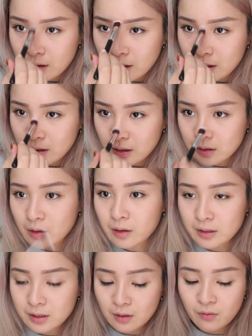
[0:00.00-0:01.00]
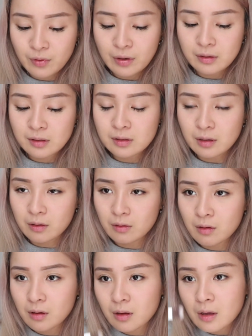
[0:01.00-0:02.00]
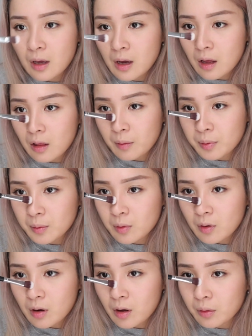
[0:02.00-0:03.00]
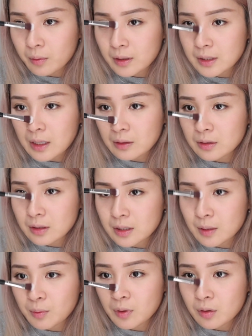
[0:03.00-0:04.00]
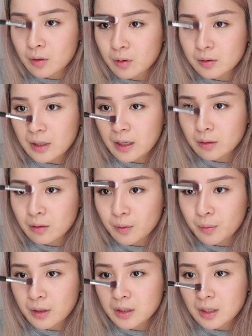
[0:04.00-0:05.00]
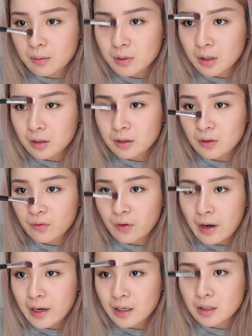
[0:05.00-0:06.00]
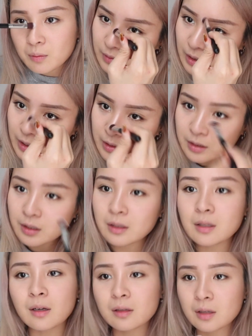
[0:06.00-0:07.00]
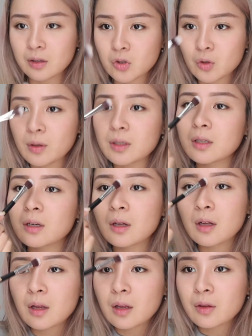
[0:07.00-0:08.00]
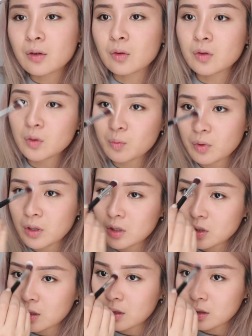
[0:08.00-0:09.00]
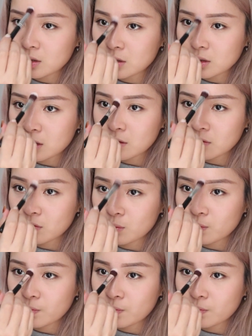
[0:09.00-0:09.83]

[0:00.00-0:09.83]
And it's honestly very subtle. A lot of people go all the way down to the tip of their nose. I don't like my tip to look defined. I just like to accentuate the nose bridge and then just kind of